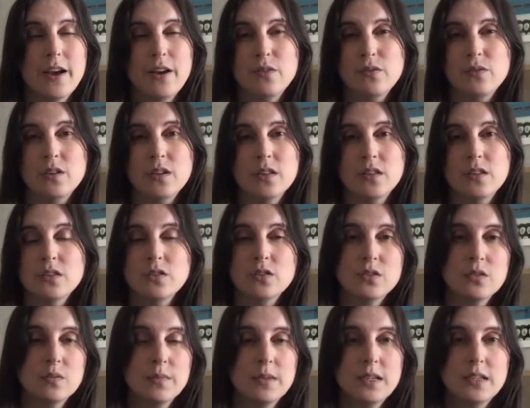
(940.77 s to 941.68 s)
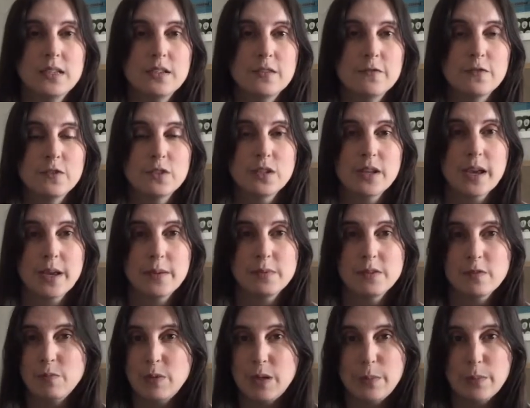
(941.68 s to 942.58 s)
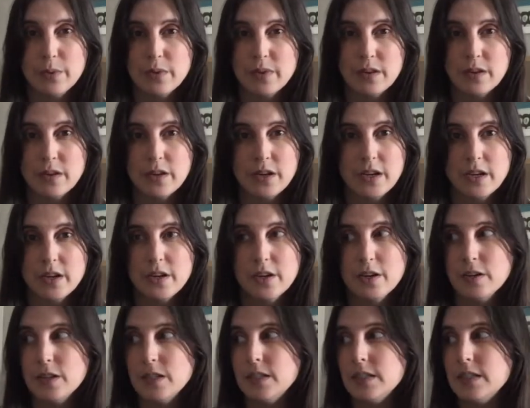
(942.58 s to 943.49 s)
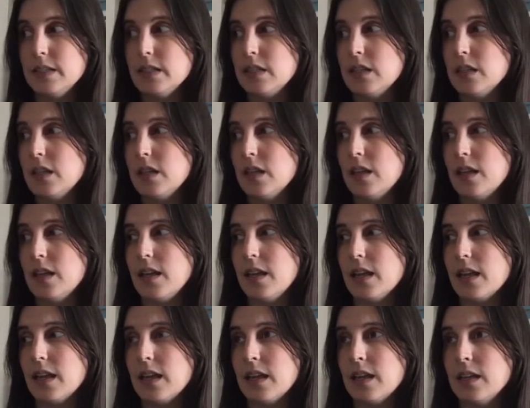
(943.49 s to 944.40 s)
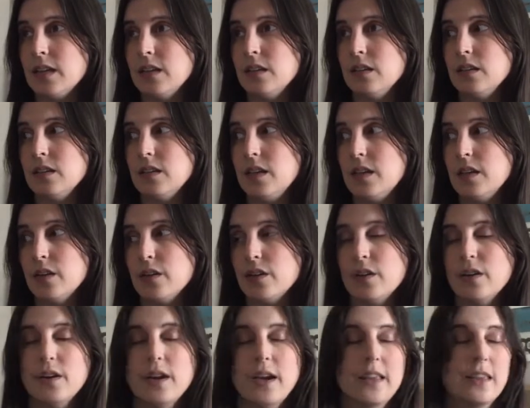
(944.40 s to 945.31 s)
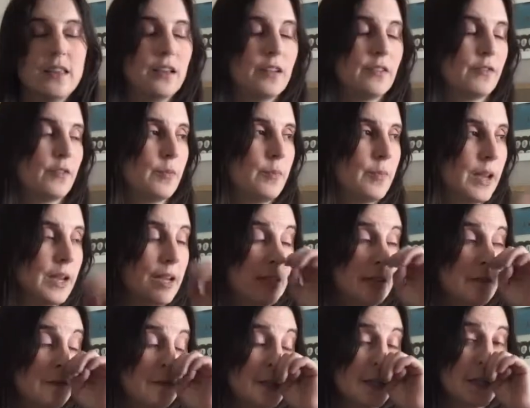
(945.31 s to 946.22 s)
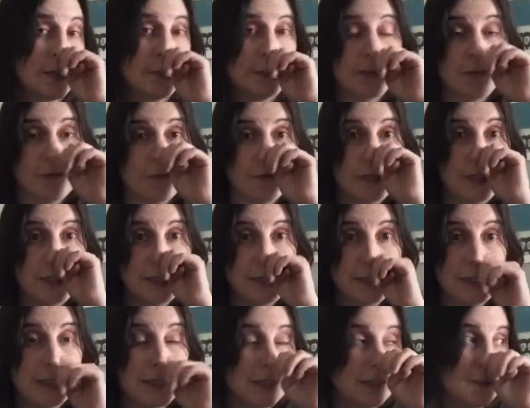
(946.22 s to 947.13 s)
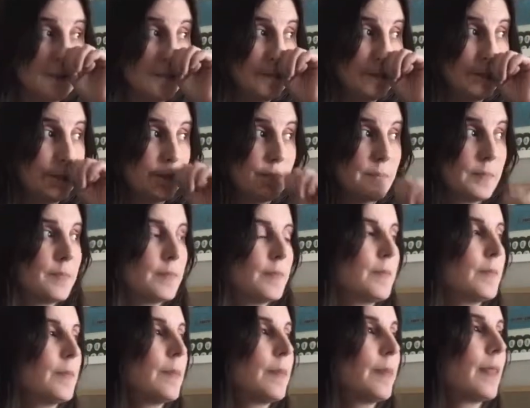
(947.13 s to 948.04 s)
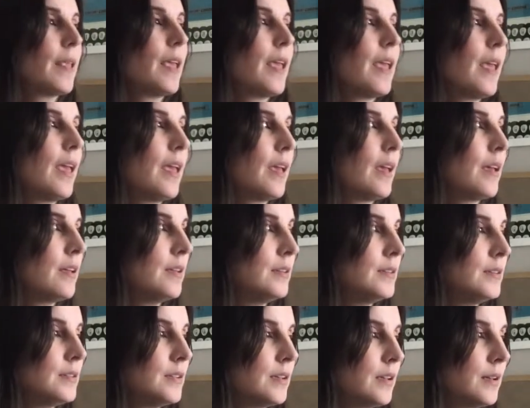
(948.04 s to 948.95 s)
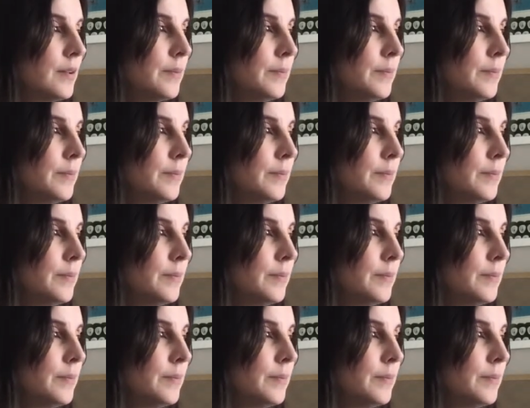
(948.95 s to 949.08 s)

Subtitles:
outlook. There's so many different types of people that are here, and here I think for many different types of reasons. And